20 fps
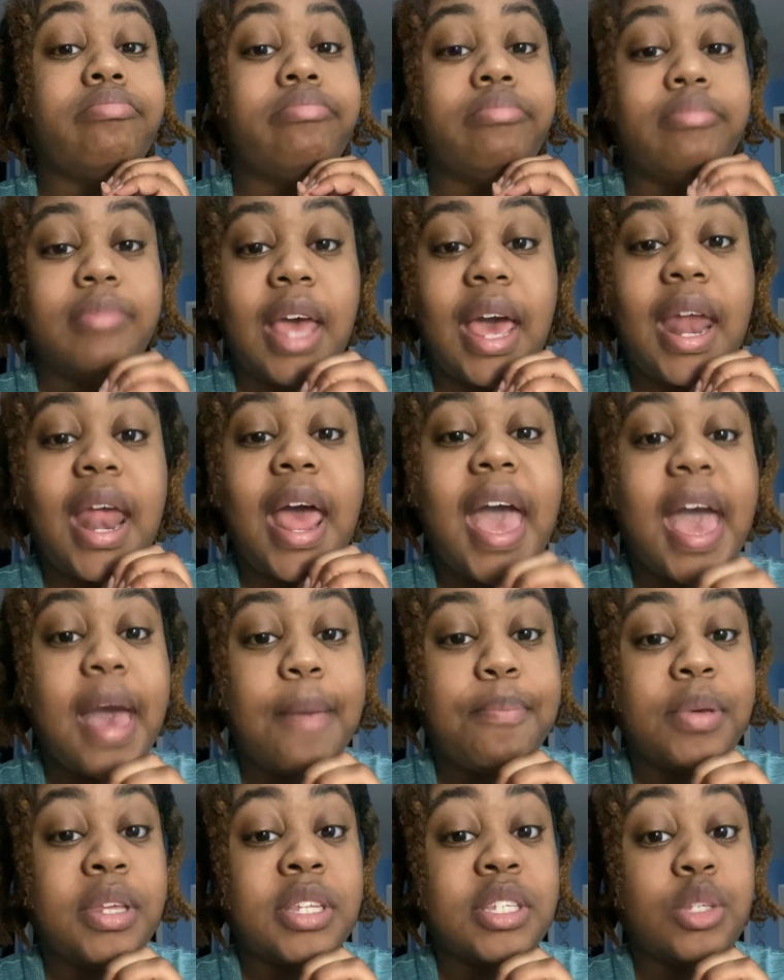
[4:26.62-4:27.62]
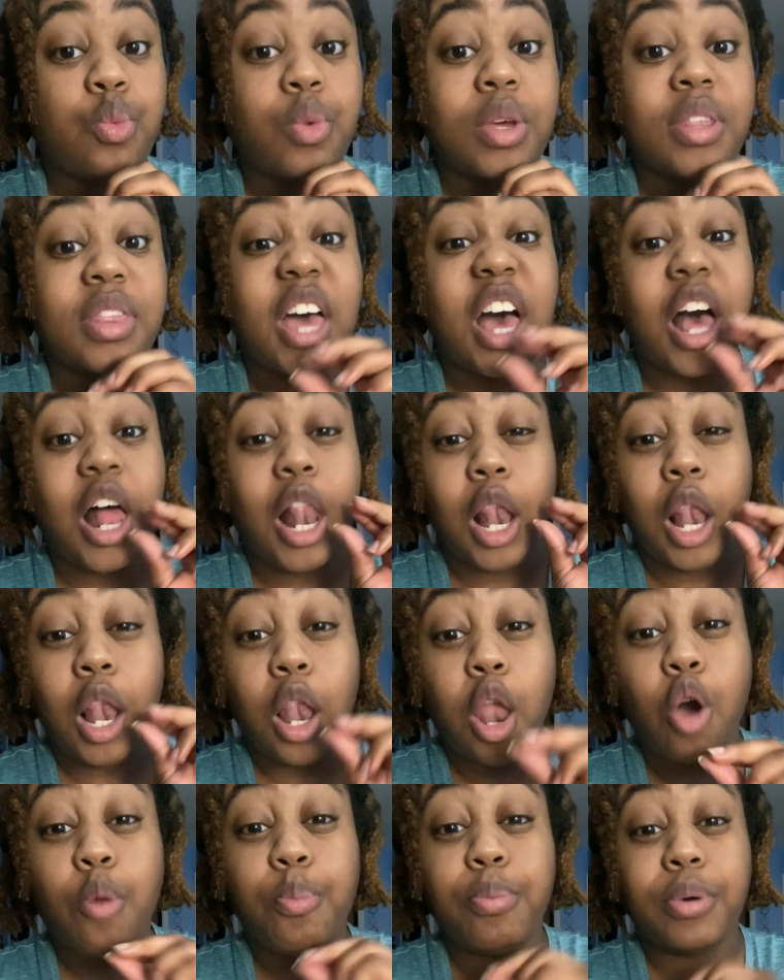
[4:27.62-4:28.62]
That happens with a
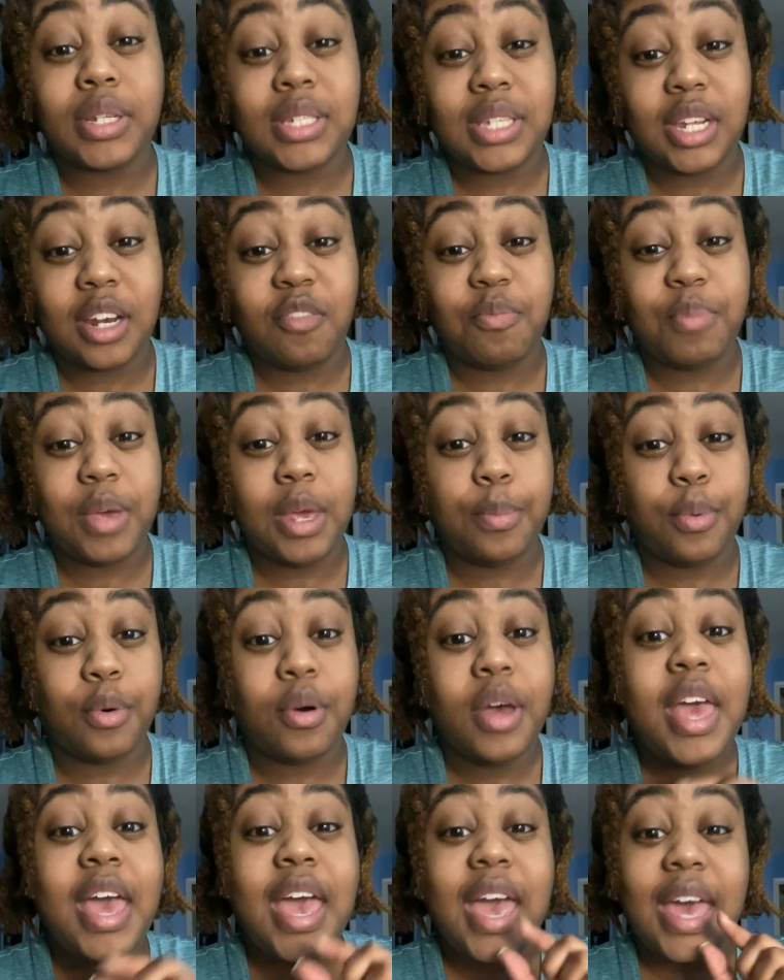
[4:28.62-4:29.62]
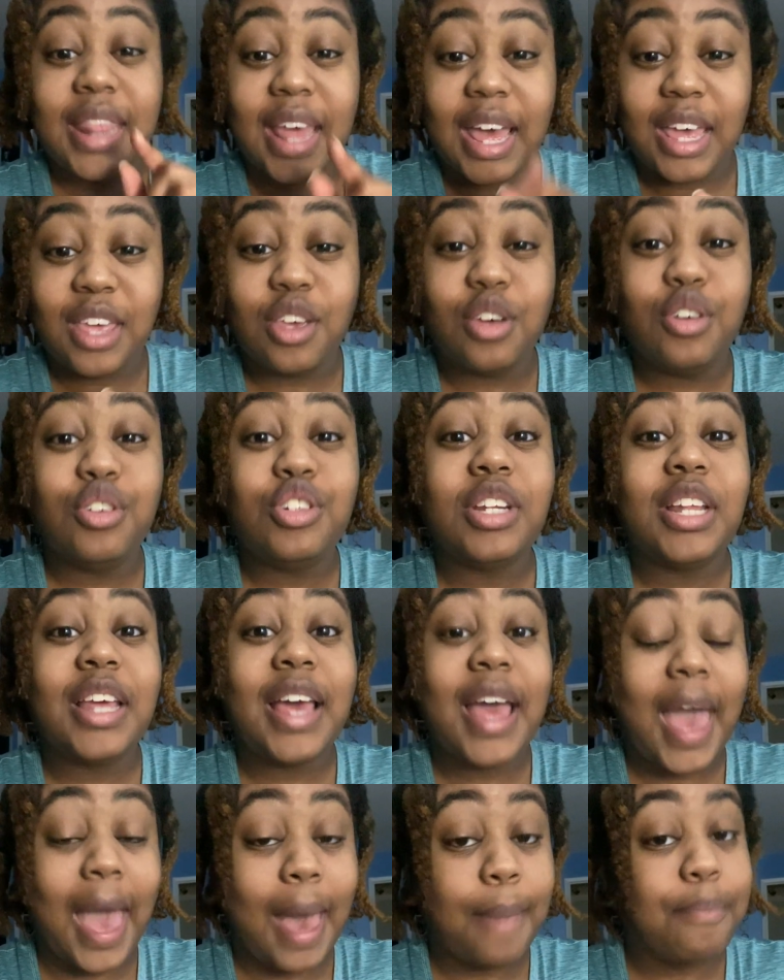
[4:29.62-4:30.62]
low percent of people. And that usually
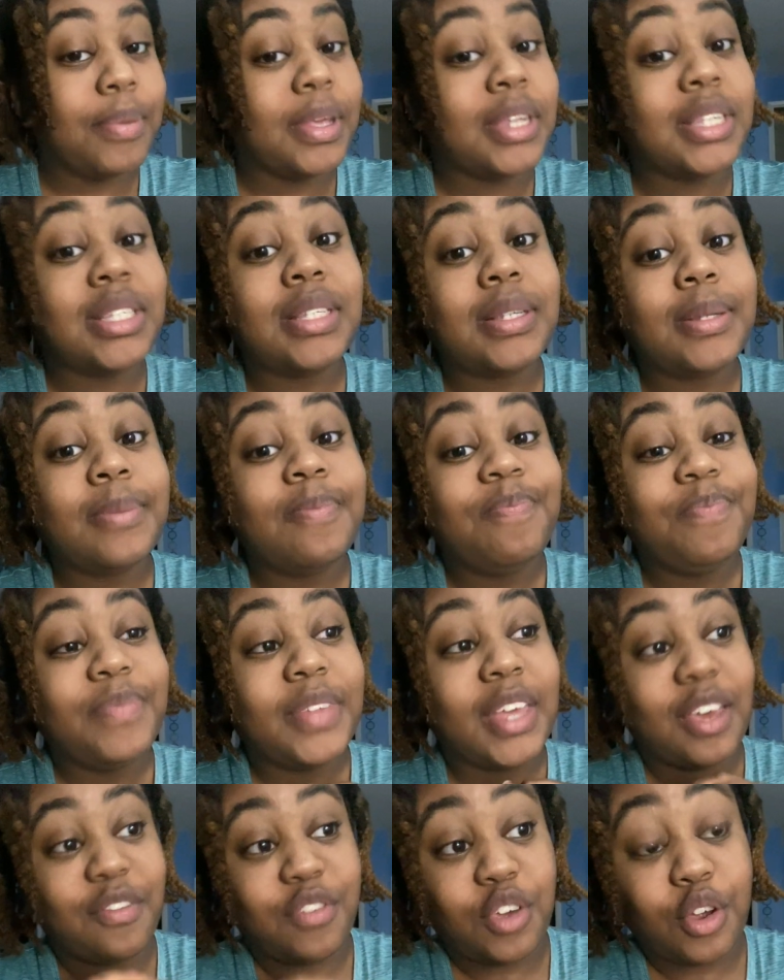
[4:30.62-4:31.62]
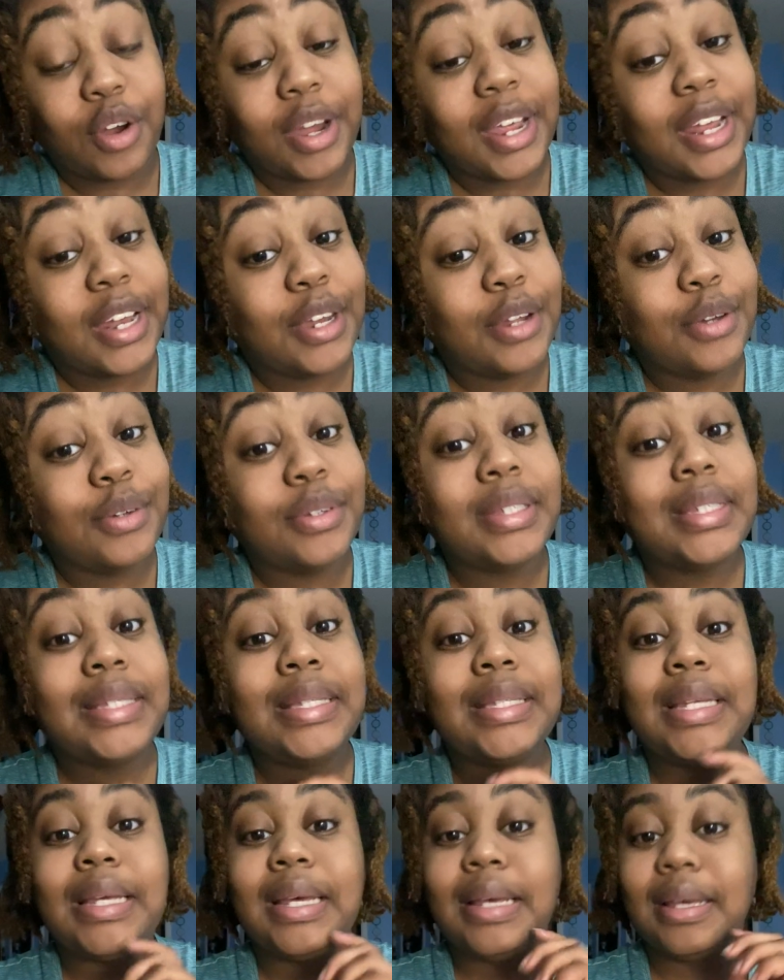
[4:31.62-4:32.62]
happens if you're
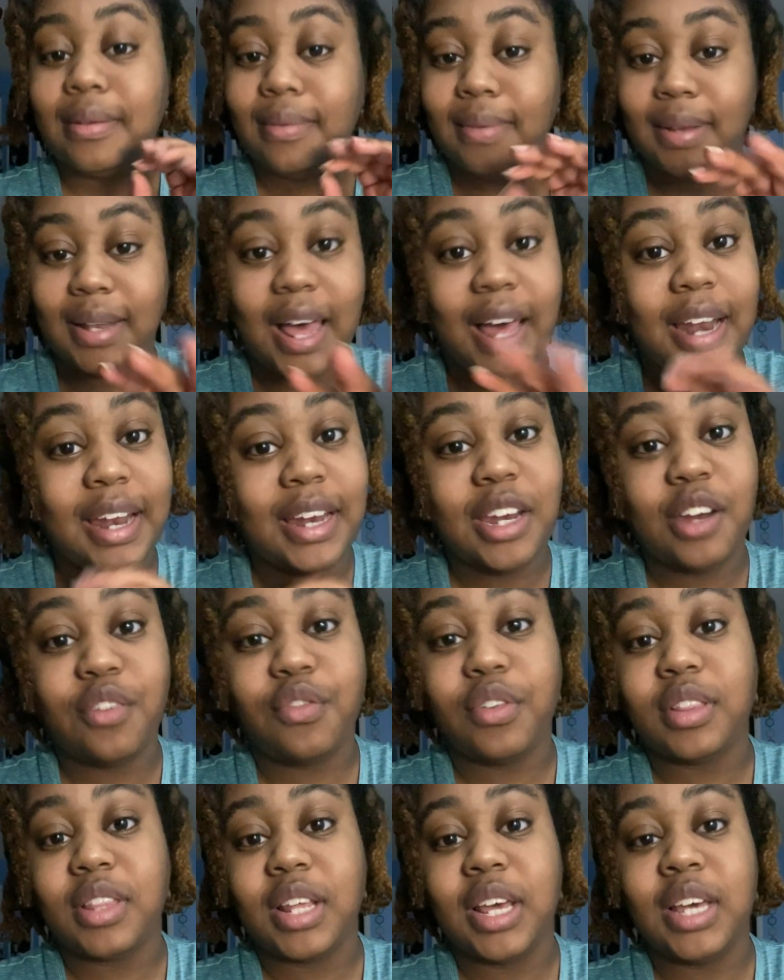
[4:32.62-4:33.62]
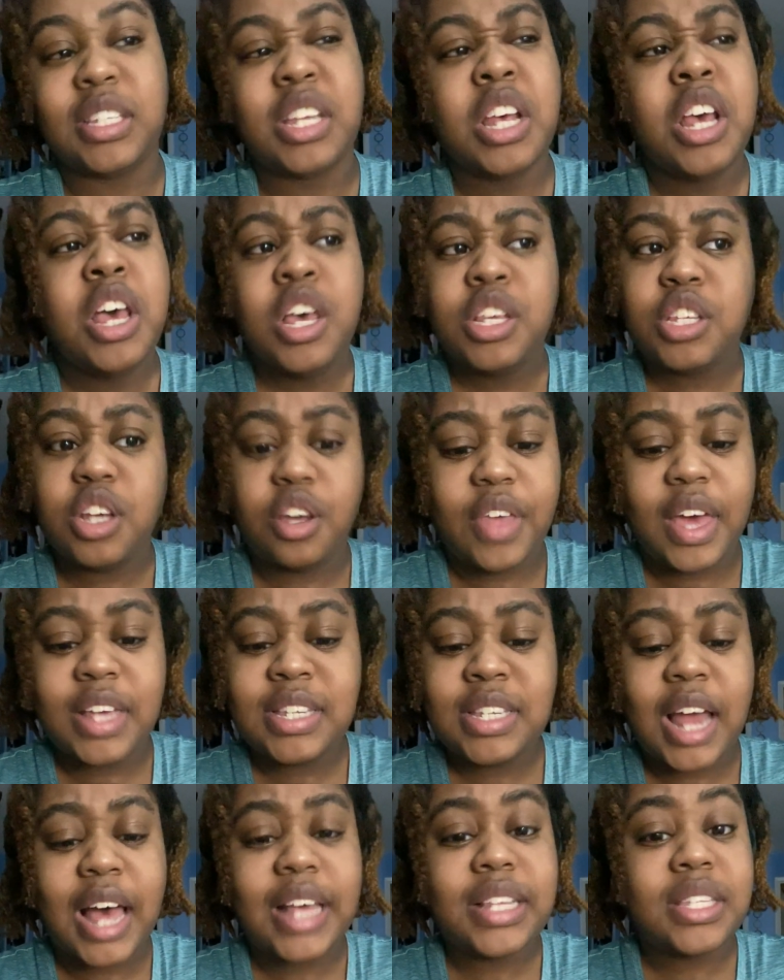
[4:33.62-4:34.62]
induced, a lot of different things. So
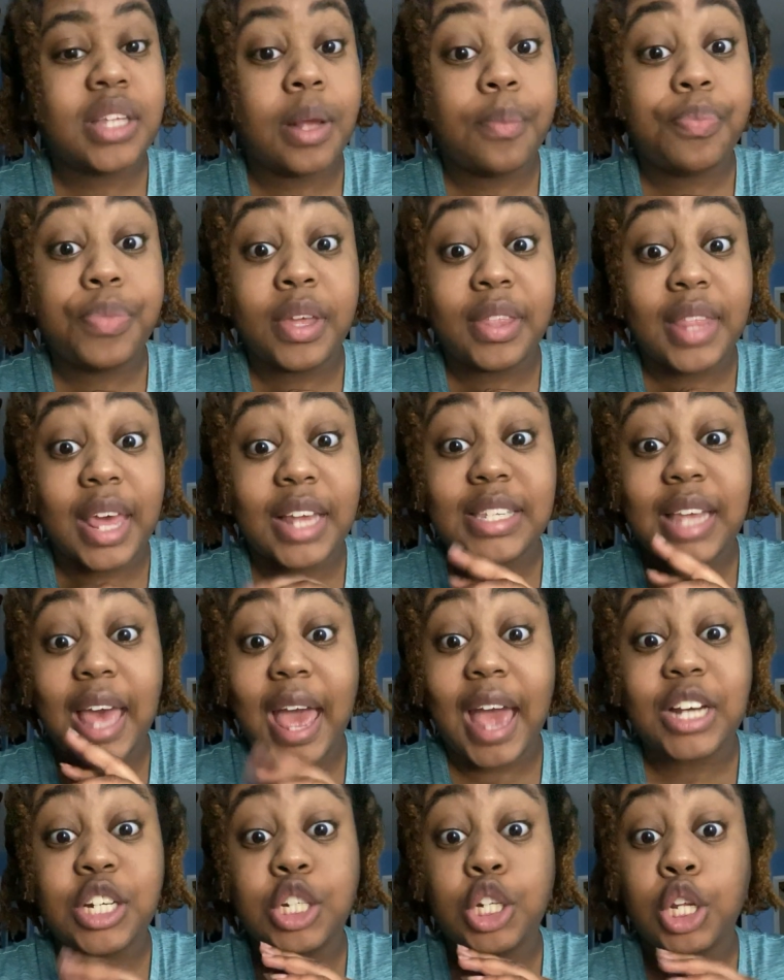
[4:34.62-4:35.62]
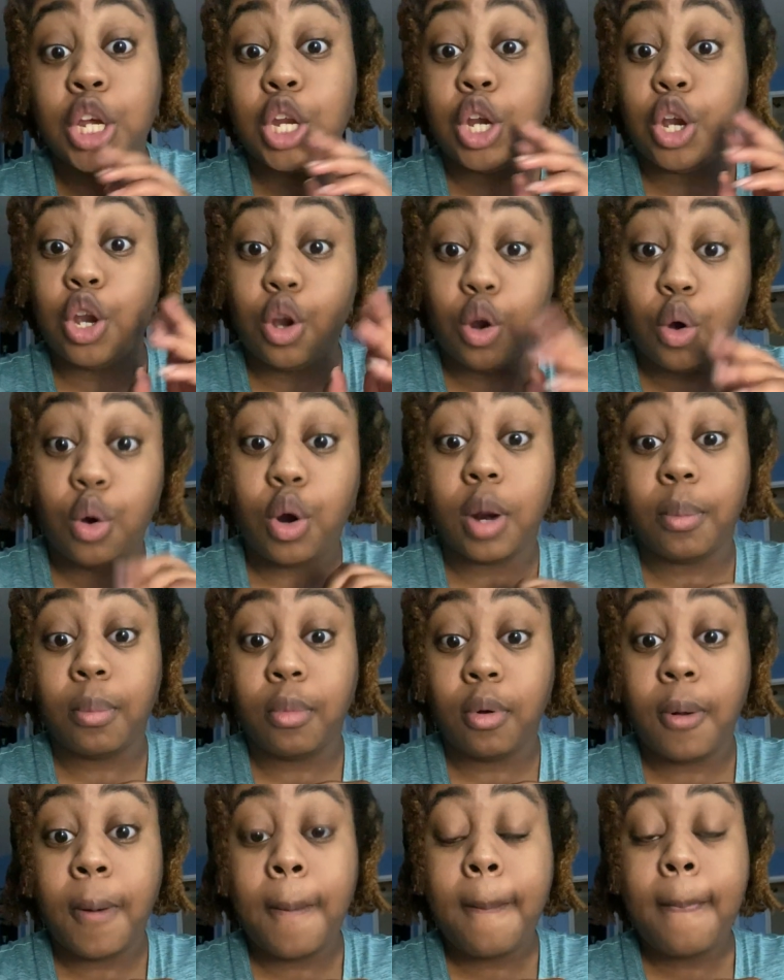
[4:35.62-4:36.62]
that's not something that's actually
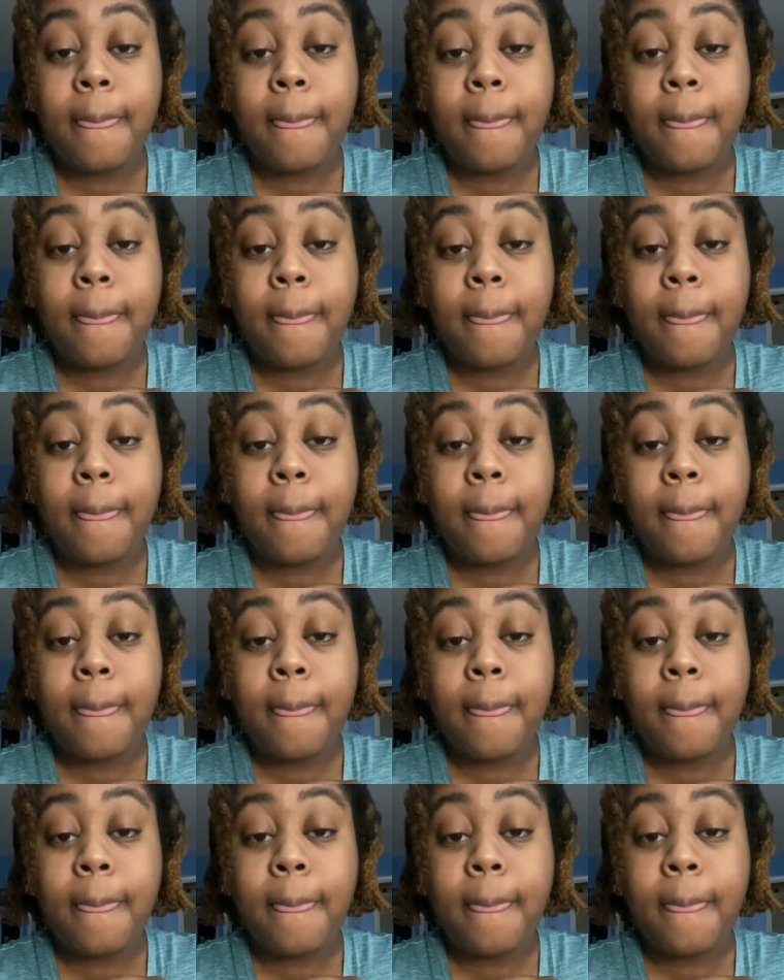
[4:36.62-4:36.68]
normal.